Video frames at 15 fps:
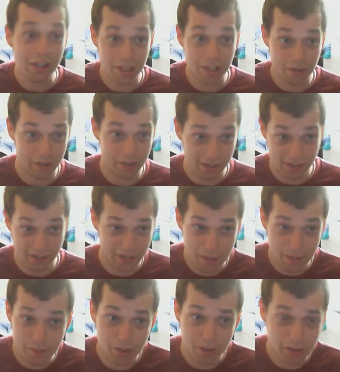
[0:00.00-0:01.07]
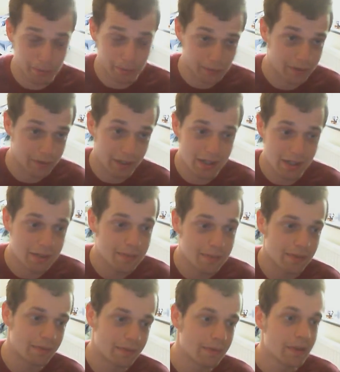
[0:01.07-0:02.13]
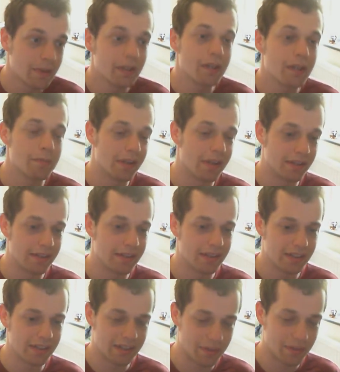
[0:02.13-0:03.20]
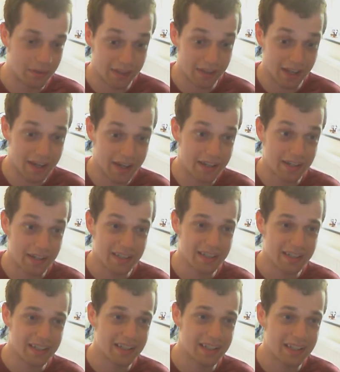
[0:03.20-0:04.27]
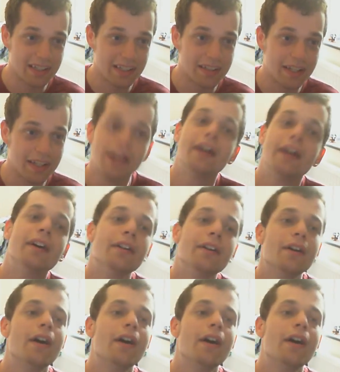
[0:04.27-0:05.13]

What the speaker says: They go against them a couple of times, and basically there was a guy in there.